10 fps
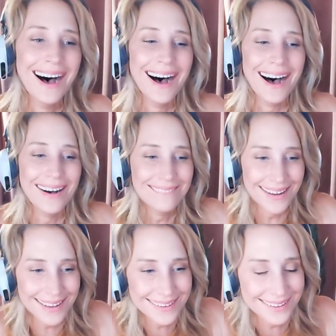Oh
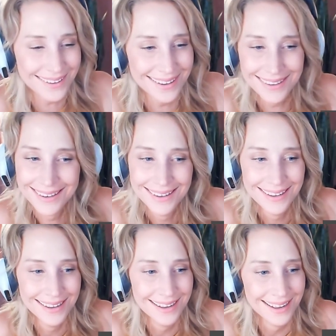my god.
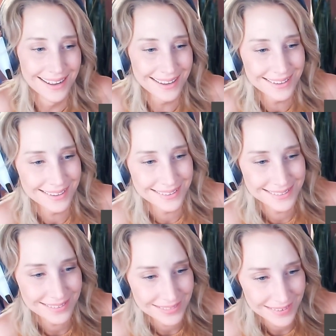Oh,
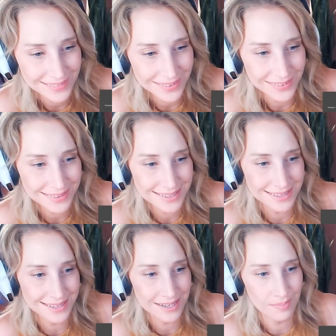sometimes orcs
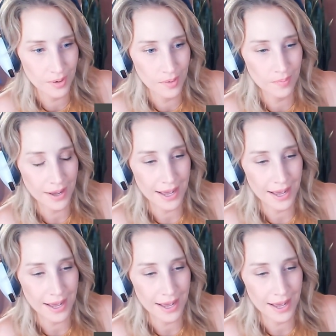just need a poop.